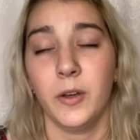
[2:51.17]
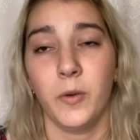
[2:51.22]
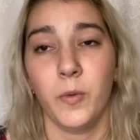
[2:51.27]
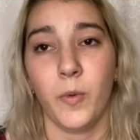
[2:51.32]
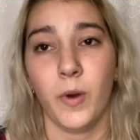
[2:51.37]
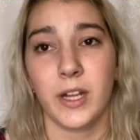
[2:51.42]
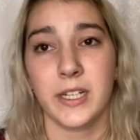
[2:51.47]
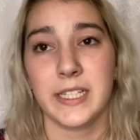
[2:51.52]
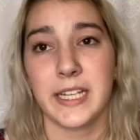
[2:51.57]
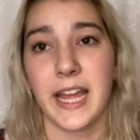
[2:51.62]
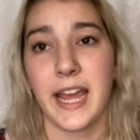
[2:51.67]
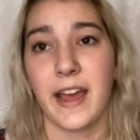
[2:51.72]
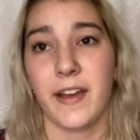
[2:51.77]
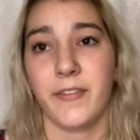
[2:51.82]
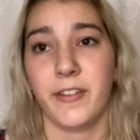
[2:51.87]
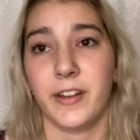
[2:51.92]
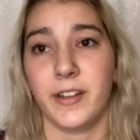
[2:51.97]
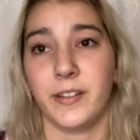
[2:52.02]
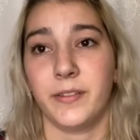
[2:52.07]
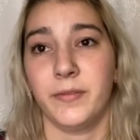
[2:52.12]
want to
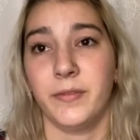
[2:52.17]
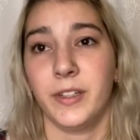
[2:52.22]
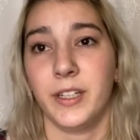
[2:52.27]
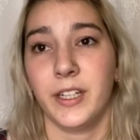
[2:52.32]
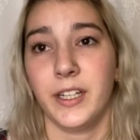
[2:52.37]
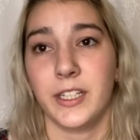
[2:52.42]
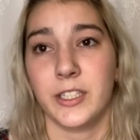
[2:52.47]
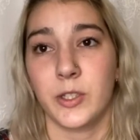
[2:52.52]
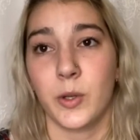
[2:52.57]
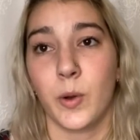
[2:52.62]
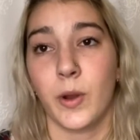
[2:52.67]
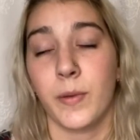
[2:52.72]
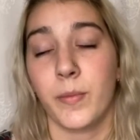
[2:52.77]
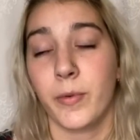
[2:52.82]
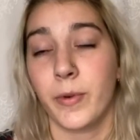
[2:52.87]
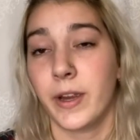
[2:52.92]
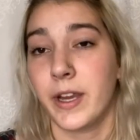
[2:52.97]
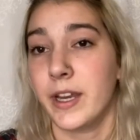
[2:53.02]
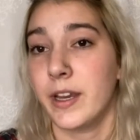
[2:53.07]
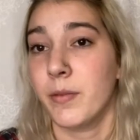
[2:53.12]
have a toy
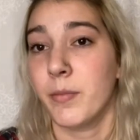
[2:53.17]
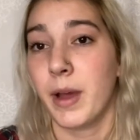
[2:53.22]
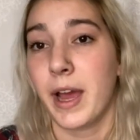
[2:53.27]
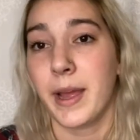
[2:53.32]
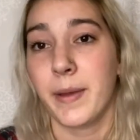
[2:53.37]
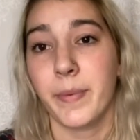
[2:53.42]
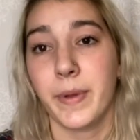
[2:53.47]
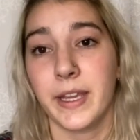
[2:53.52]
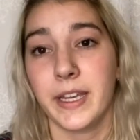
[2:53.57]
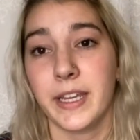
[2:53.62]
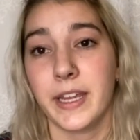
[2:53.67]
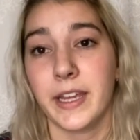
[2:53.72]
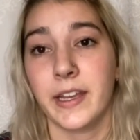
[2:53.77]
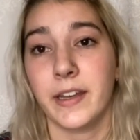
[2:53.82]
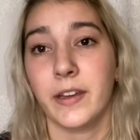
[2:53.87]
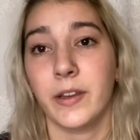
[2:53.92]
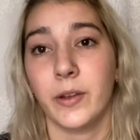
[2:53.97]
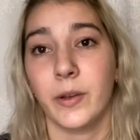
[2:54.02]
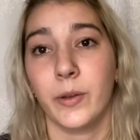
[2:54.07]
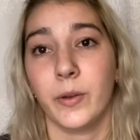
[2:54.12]
breed, in my
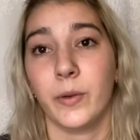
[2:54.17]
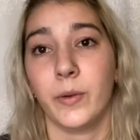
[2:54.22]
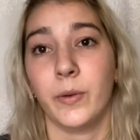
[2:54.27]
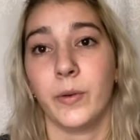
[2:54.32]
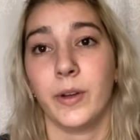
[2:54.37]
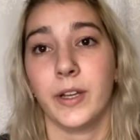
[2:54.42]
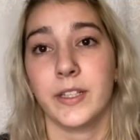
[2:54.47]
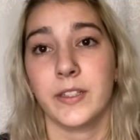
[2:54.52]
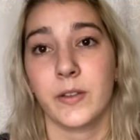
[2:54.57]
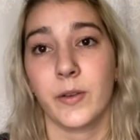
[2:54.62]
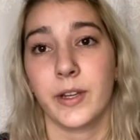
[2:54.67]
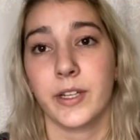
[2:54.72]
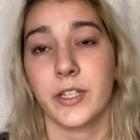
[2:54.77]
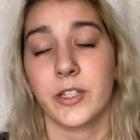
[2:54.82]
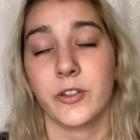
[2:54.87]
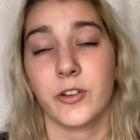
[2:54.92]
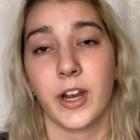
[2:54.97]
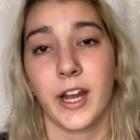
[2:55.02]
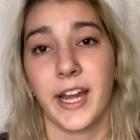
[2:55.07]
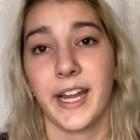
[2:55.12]
opinion, who is going
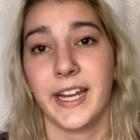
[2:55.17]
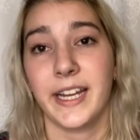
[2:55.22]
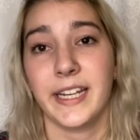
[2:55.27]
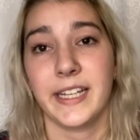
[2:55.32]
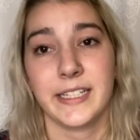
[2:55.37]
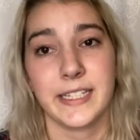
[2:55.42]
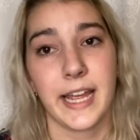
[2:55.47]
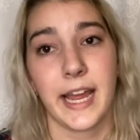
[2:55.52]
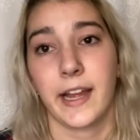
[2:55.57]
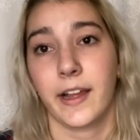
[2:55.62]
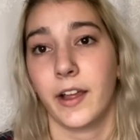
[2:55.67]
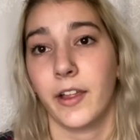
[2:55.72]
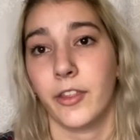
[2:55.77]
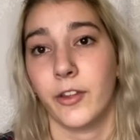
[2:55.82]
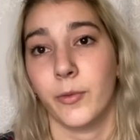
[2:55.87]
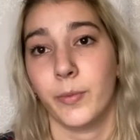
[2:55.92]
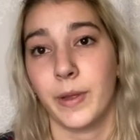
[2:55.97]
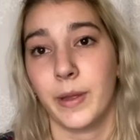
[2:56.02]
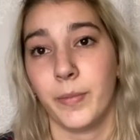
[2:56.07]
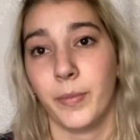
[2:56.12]
to try and attack
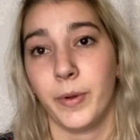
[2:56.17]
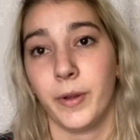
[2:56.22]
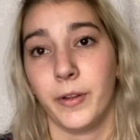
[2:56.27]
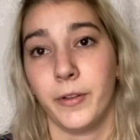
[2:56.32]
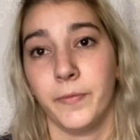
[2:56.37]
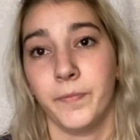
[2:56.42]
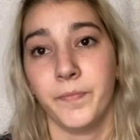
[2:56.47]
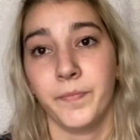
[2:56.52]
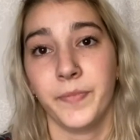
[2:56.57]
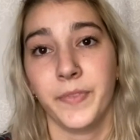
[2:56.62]
other people.